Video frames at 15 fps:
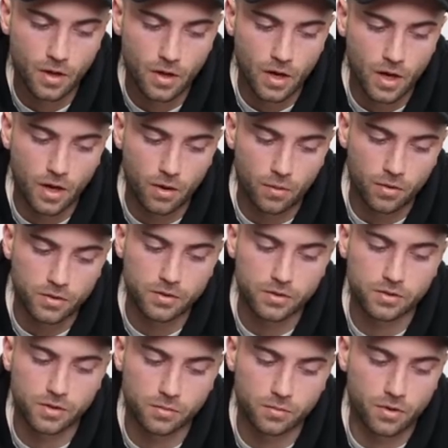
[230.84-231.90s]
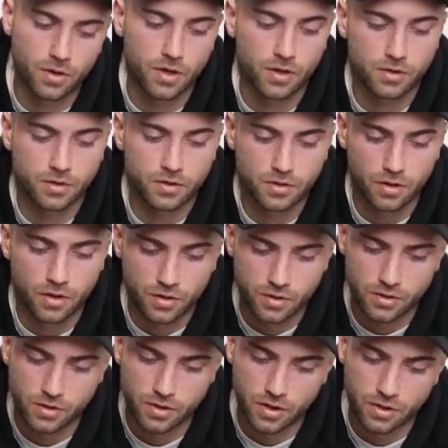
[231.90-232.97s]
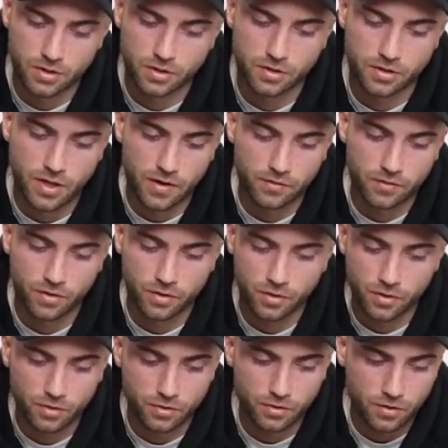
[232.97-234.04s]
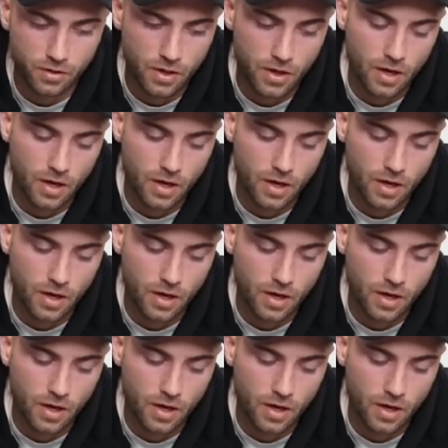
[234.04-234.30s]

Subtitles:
I want to summarize our discussion this afternoon